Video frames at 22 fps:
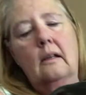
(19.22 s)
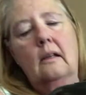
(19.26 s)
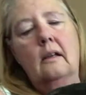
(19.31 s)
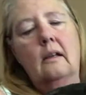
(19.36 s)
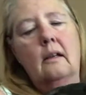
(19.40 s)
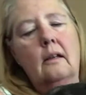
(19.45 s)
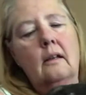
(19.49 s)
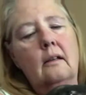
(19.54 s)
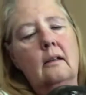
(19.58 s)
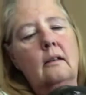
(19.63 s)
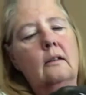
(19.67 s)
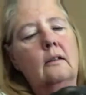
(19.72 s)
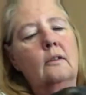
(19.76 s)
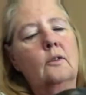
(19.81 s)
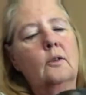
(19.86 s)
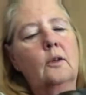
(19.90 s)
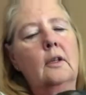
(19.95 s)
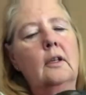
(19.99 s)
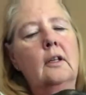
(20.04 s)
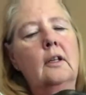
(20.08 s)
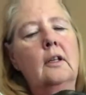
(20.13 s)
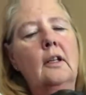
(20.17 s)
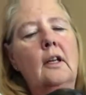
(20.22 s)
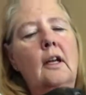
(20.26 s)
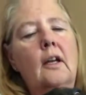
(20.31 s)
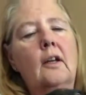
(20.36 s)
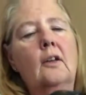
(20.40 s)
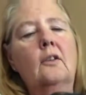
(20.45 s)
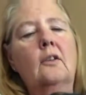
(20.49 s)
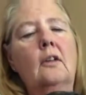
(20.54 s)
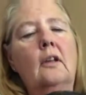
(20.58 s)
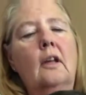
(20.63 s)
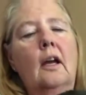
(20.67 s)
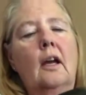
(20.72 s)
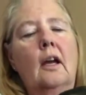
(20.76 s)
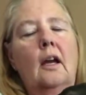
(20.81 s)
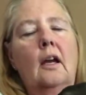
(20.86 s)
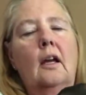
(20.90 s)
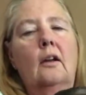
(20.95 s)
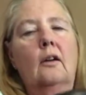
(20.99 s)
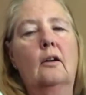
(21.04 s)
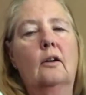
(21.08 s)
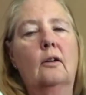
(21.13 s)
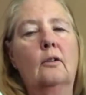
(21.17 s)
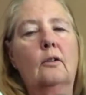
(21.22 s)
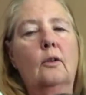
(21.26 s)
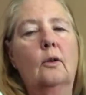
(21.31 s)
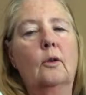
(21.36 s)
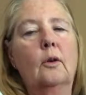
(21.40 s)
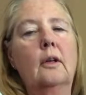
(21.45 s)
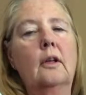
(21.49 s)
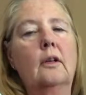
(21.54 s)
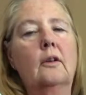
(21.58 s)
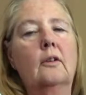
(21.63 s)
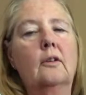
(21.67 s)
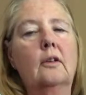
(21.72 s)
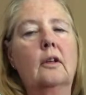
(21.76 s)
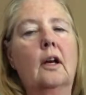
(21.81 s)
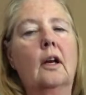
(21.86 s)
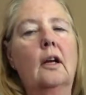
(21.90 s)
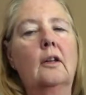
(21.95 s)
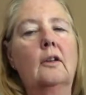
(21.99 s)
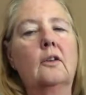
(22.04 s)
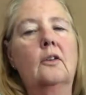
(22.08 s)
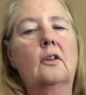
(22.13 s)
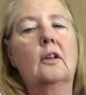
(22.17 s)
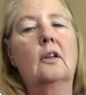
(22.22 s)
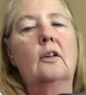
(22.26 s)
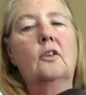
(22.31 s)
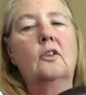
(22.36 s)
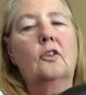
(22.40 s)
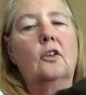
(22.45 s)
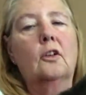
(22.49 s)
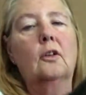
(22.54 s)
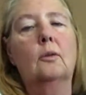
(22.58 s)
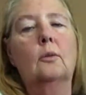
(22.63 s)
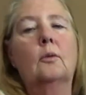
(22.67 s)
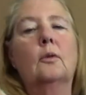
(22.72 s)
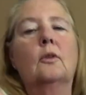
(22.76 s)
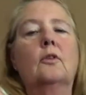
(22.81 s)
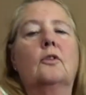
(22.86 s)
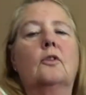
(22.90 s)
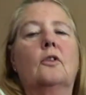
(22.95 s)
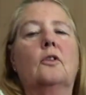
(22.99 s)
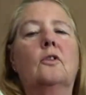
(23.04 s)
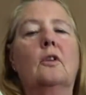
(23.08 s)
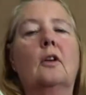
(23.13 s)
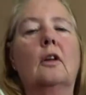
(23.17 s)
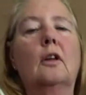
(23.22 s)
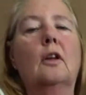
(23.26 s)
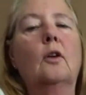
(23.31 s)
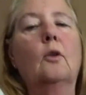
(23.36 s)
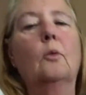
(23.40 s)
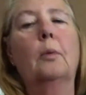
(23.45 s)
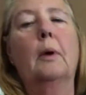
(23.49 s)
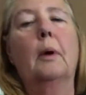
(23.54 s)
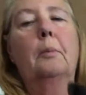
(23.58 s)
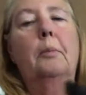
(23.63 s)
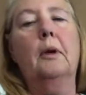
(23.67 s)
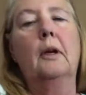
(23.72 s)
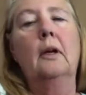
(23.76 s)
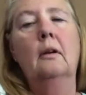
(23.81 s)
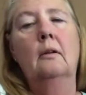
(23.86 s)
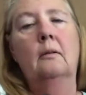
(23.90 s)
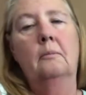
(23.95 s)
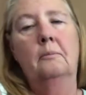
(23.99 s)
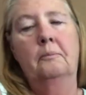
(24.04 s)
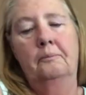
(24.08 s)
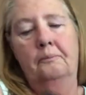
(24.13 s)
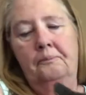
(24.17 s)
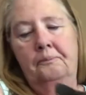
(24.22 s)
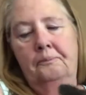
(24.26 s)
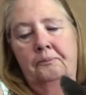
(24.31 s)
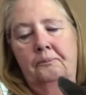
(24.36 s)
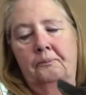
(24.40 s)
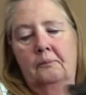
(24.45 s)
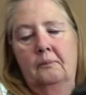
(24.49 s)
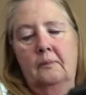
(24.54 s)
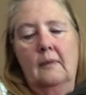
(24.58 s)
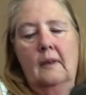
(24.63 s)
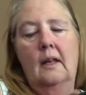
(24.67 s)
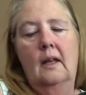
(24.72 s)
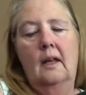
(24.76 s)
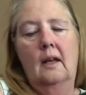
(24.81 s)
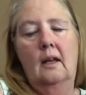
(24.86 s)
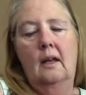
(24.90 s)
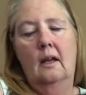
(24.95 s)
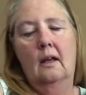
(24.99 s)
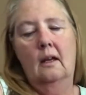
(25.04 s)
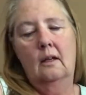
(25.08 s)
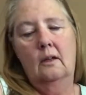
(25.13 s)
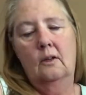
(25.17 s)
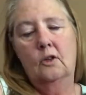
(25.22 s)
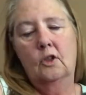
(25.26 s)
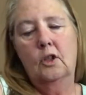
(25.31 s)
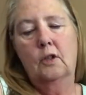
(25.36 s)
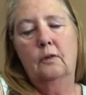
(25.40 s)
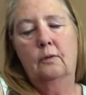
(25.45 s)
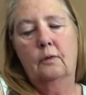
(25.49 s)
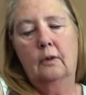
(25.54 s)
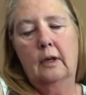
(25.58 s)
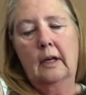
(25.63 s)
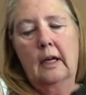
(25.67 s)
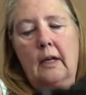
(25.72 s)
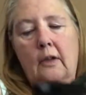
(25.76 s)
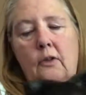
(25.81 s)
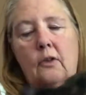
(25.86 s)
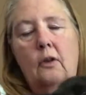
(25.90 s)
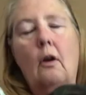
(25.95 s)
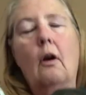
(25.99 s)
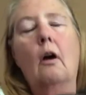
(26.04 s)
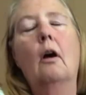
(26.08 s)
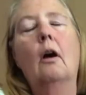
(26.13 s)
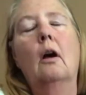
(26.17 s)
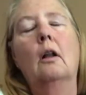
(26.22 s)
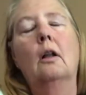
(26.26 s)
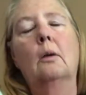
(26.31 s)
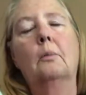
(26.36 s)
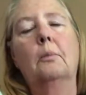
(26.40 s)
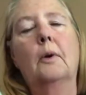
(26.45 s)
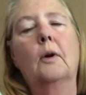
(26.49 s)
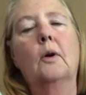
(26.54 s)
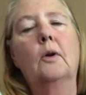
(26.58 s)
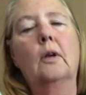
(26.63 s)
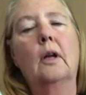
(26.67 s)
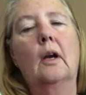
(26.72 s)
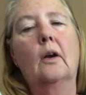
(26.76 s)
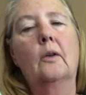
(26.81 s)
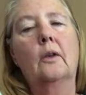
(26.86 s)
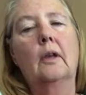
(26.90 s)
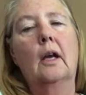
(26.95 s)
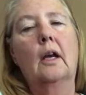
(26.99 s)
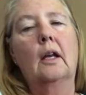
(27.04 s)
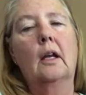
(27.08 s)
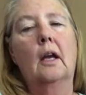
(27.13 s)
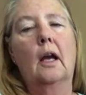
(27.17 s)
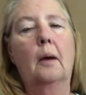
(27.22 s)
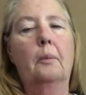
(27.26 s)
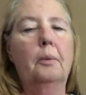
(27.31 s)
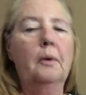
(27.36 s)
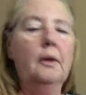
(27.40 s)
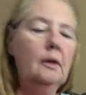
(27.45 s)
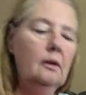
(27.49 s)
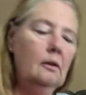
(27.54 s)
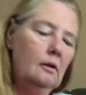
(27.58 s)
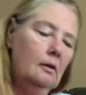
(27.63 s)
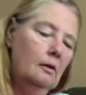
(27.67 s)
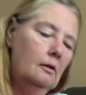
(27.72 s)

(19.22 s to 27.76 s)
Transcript: And Trinity hasn't had her toenails cut since she was just a little puppy, and she forgets all about how that happened.